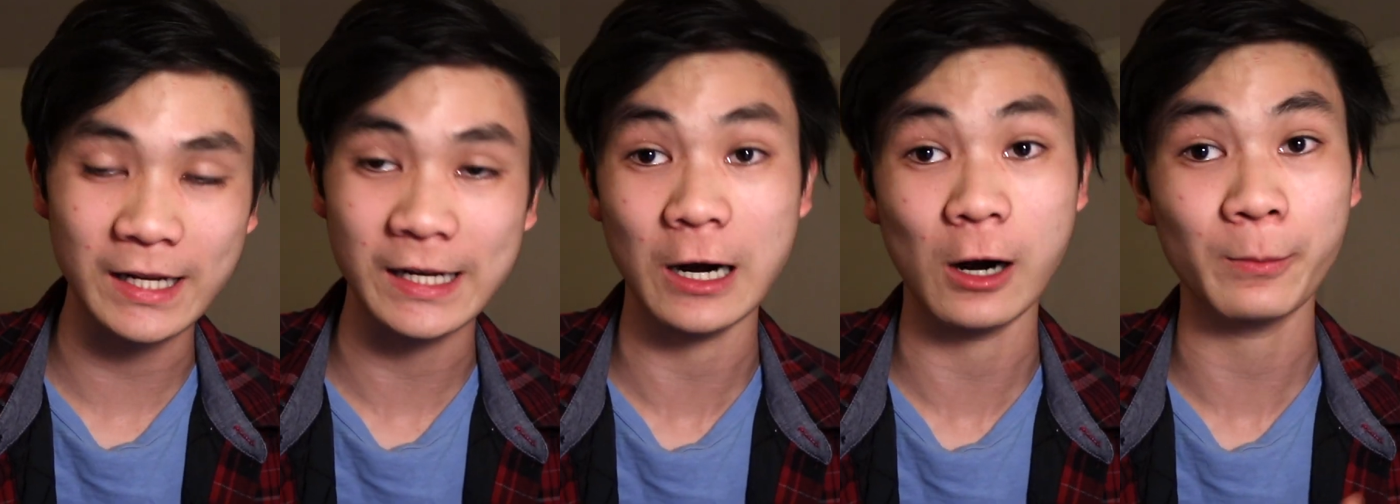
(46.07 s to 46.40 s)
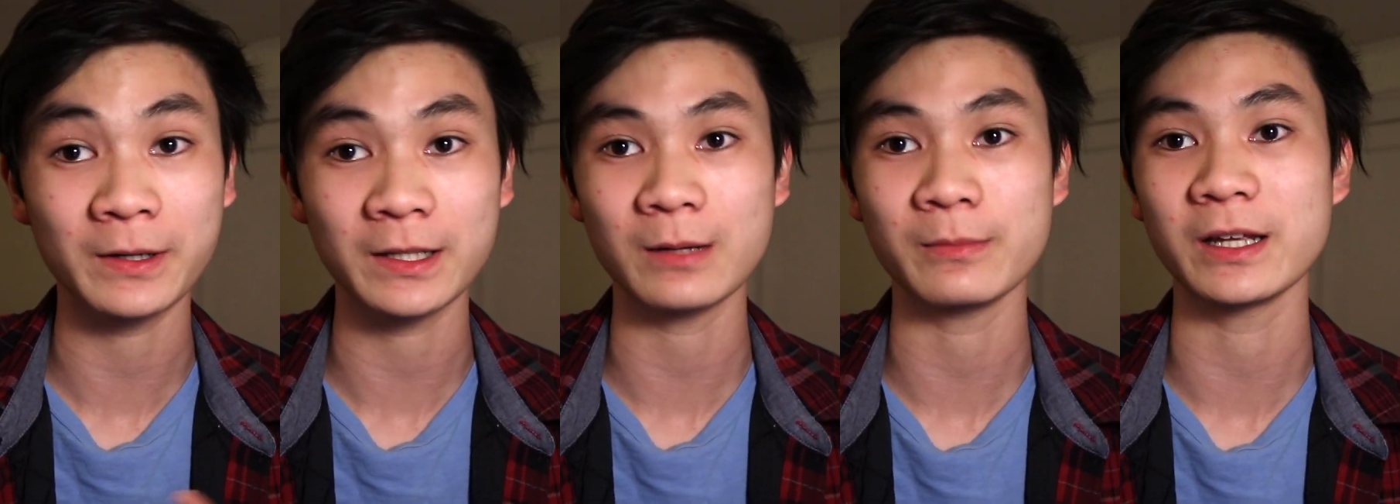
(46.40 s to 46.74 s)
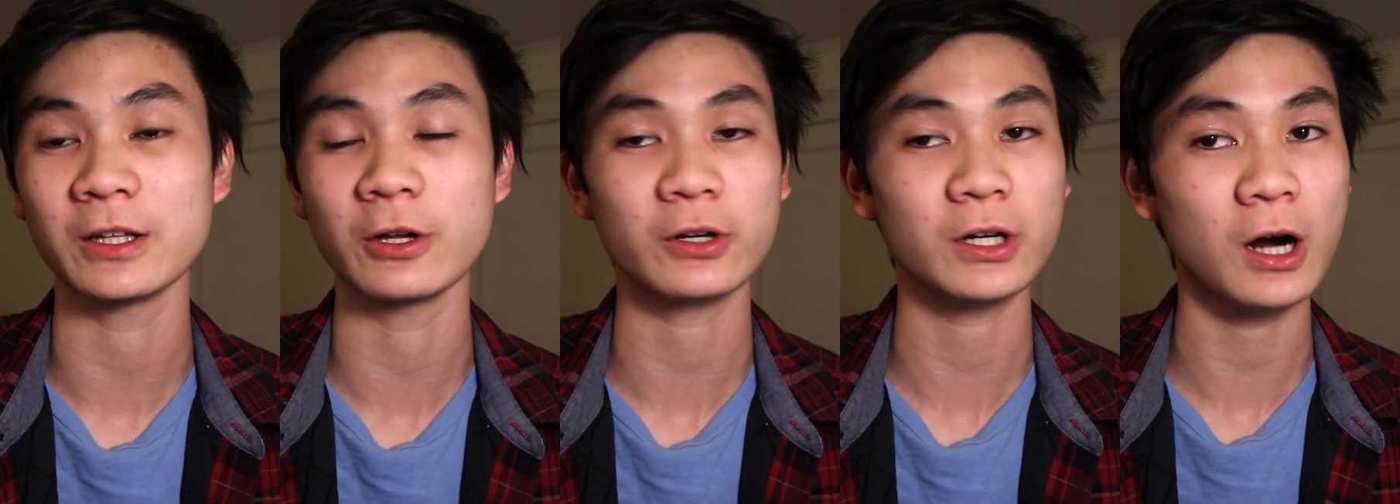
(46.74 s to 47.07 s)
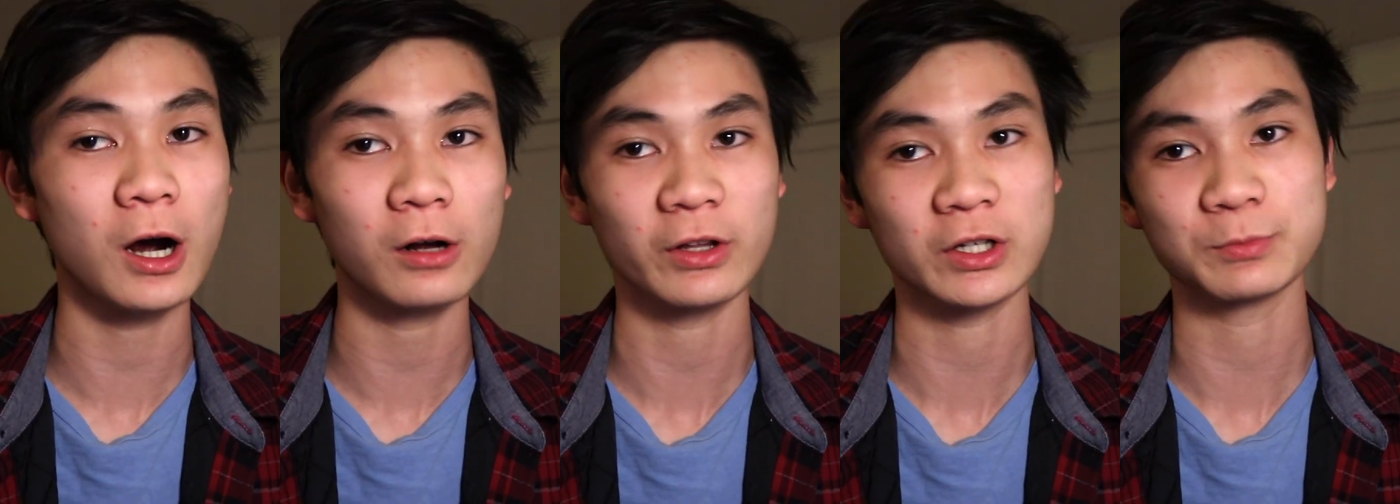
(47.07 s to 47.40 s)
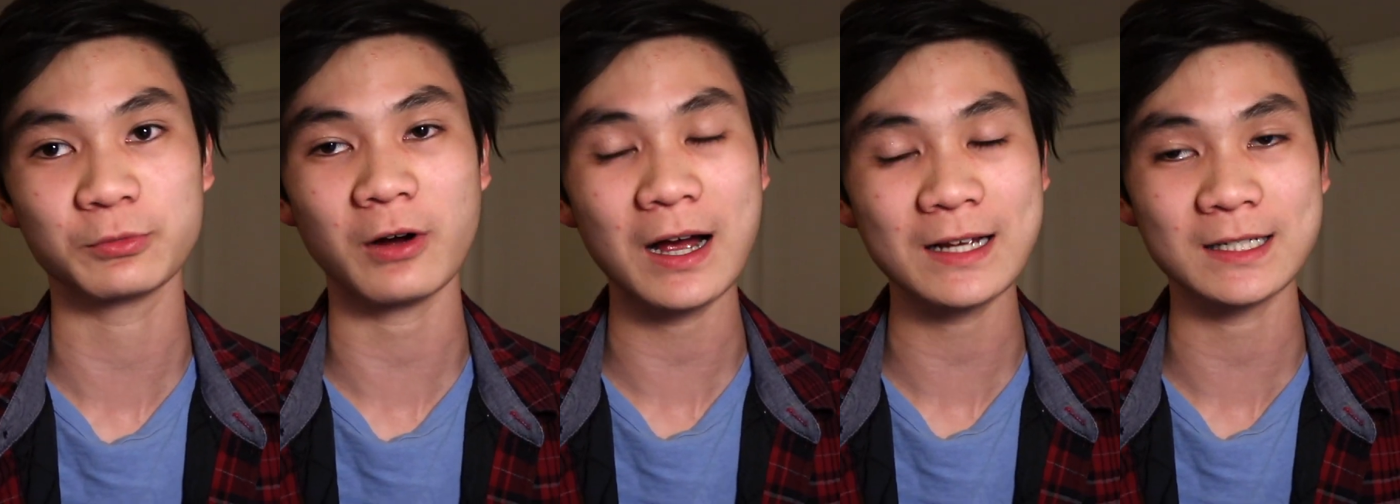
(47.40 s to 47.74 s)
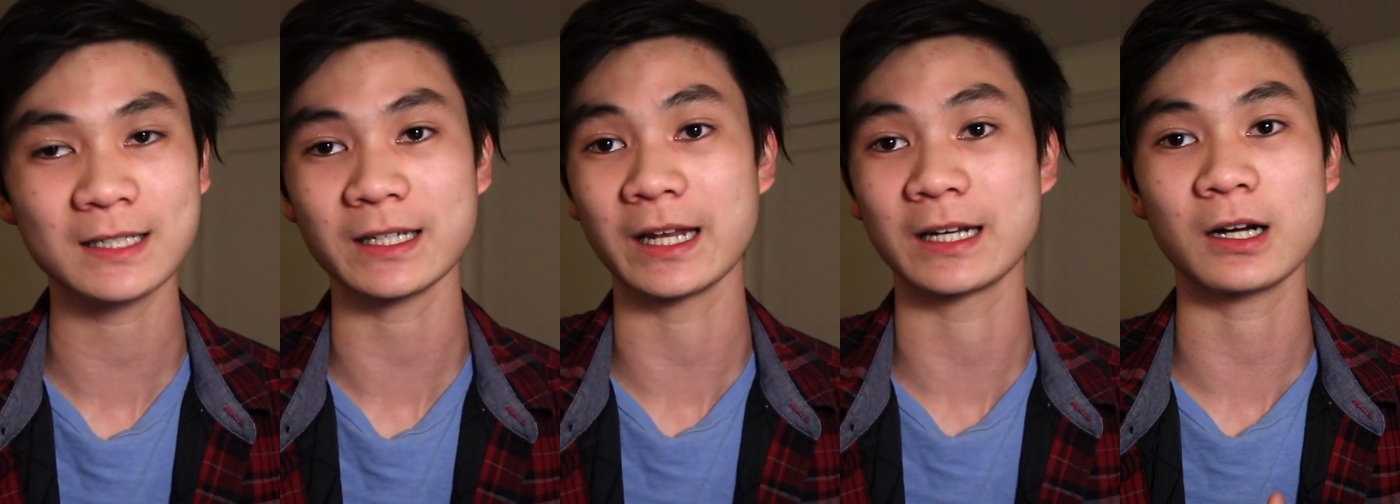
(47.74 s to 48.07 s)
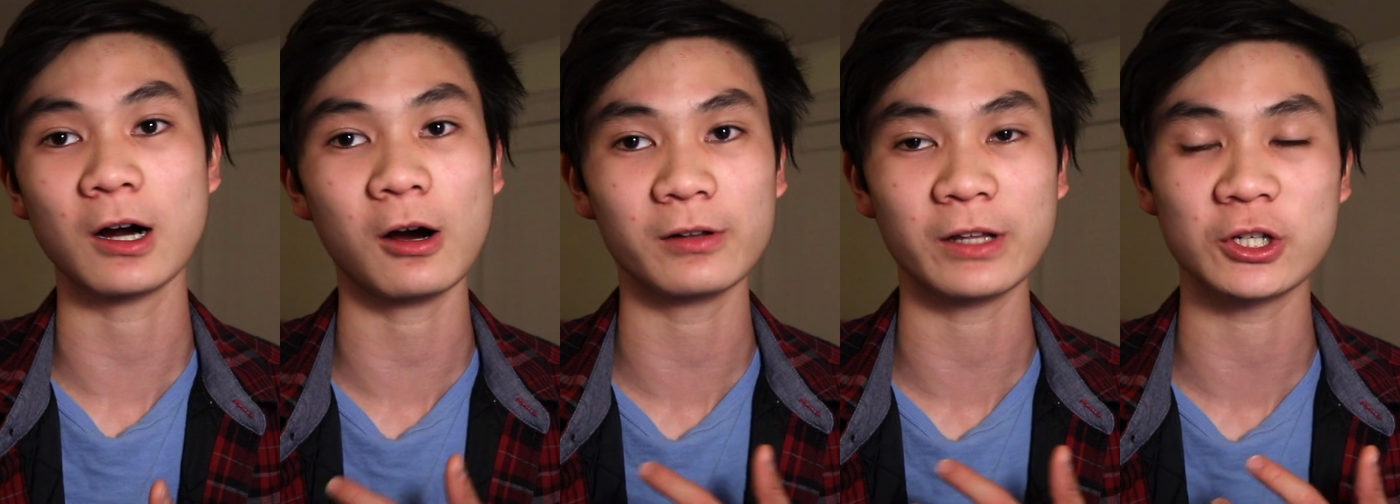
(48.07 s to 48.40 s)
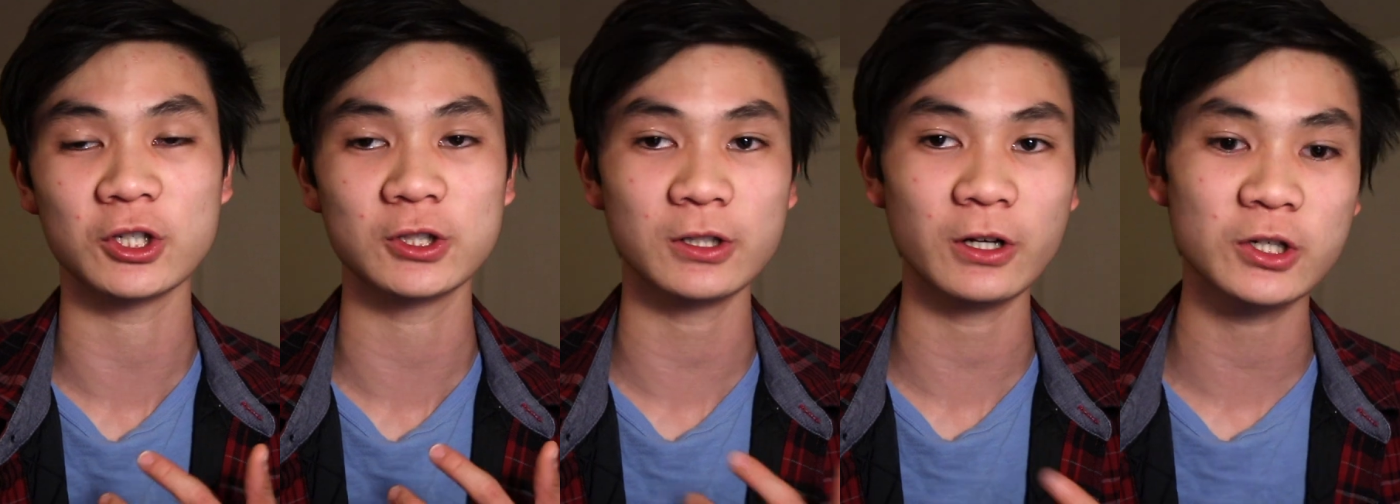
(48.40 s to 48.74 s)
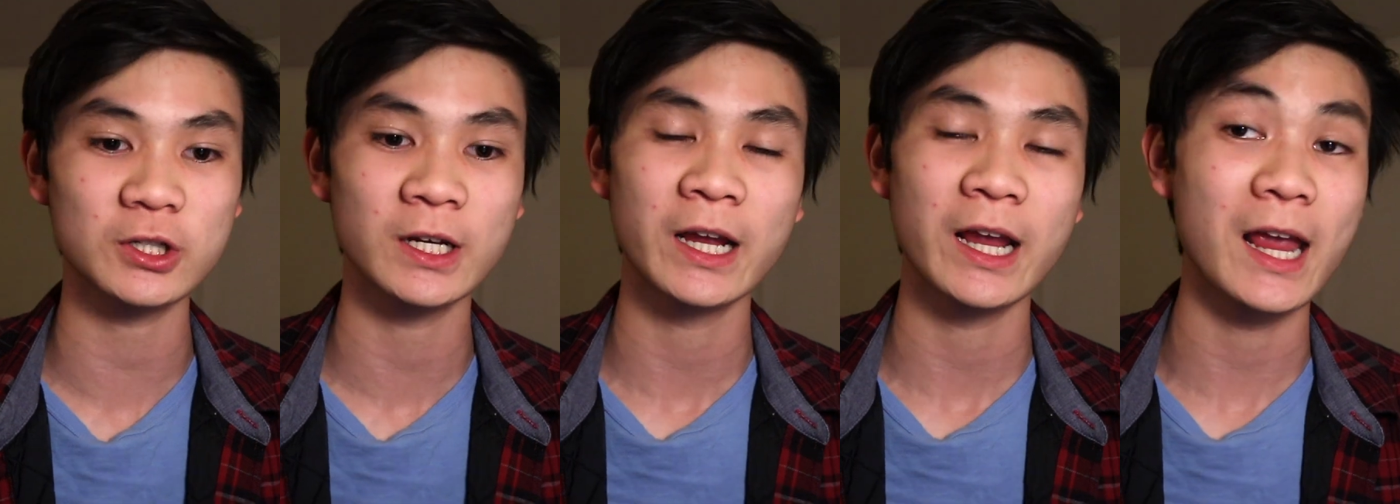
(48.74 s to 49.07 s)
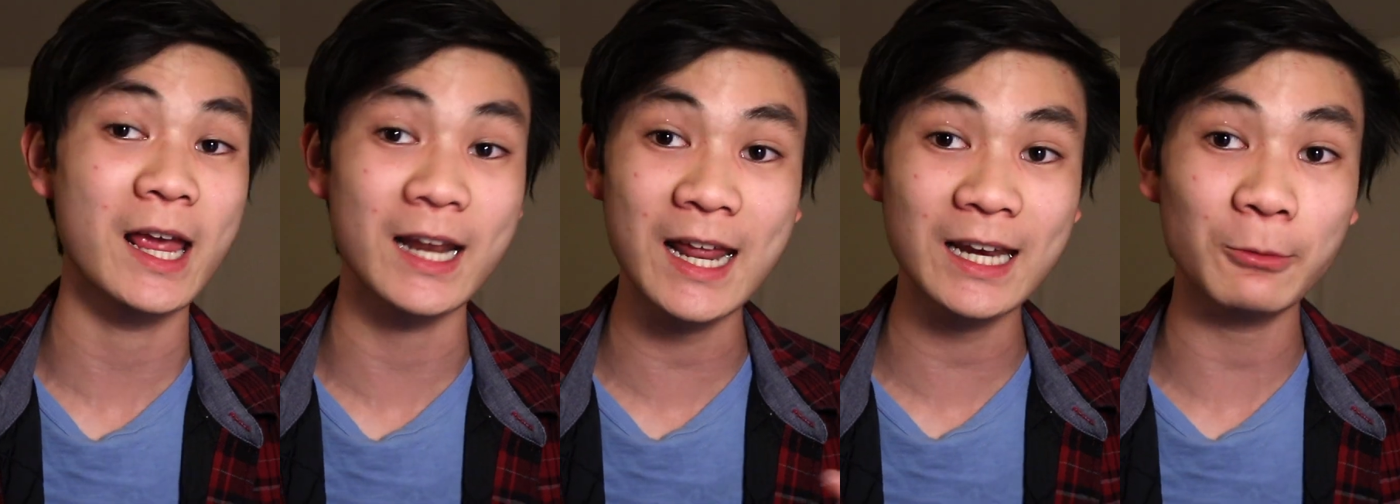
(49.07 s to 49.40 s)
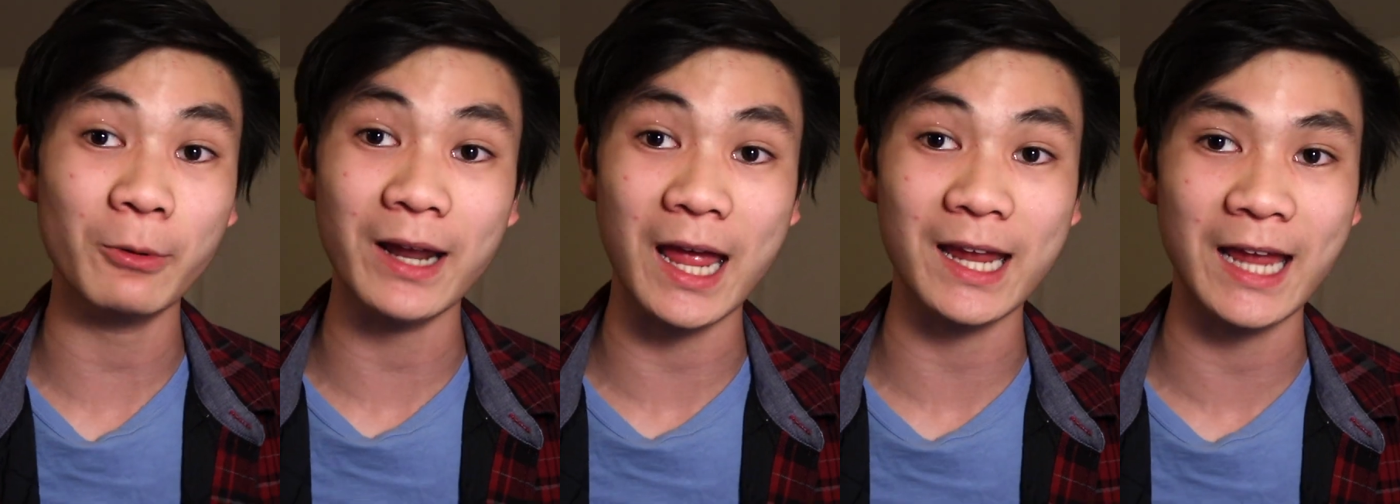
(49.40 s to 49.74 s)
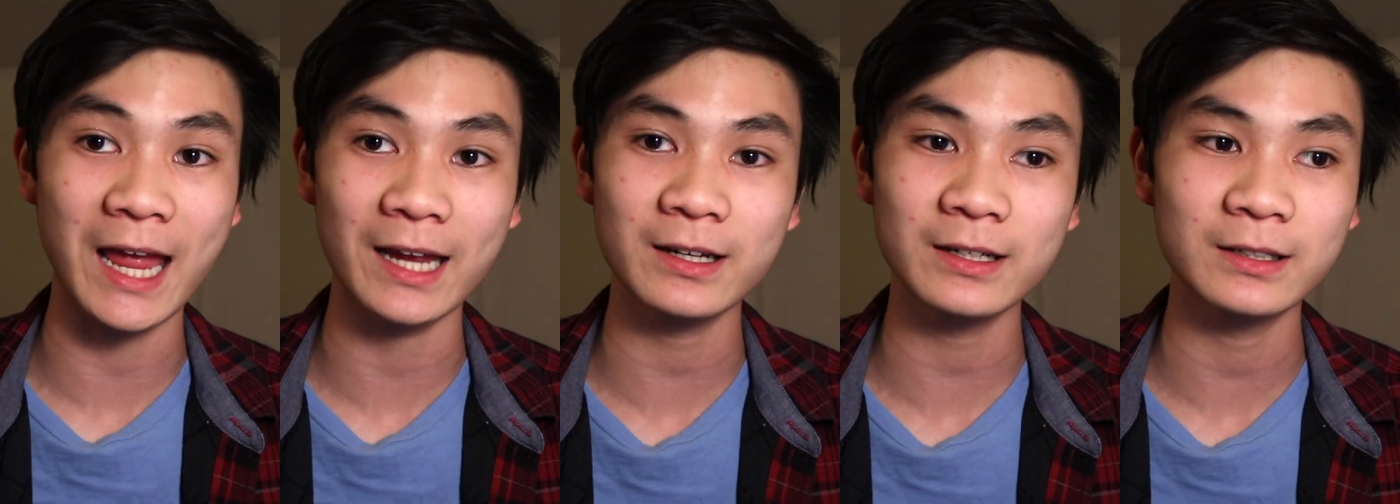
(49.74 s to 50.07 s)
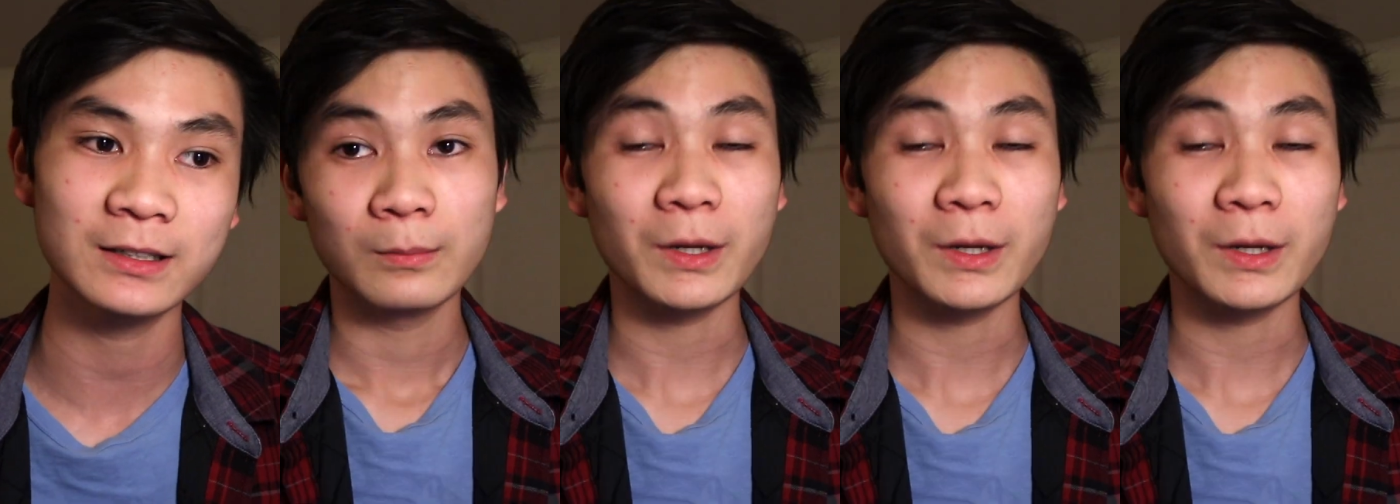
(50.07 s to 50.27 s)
and helping them in their college process and college search in any way I can.